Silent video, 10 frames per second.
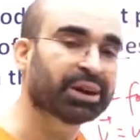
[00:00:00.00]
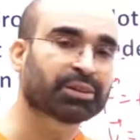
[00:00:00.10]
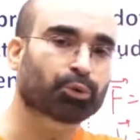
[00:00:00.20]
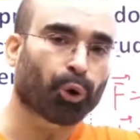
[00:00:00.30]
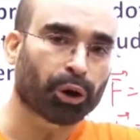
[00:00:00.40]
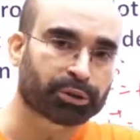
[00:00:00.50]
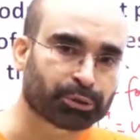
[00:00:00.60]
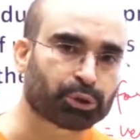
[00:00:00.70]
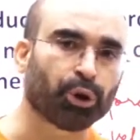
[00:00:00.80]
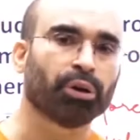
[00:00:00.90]
is
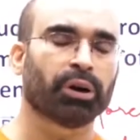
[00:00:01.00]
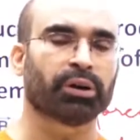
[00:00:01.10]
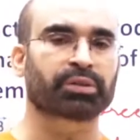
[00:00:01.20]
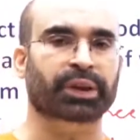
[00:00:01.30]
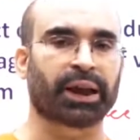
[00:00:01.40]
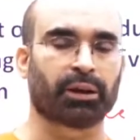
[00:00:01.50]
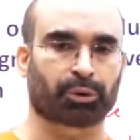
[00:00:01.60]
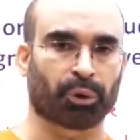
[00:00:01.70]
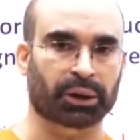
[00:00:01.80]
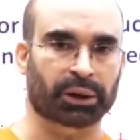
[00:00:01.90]
also a scalar
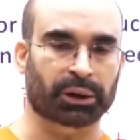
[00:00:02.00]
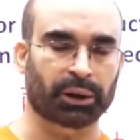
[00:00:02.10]
quantity.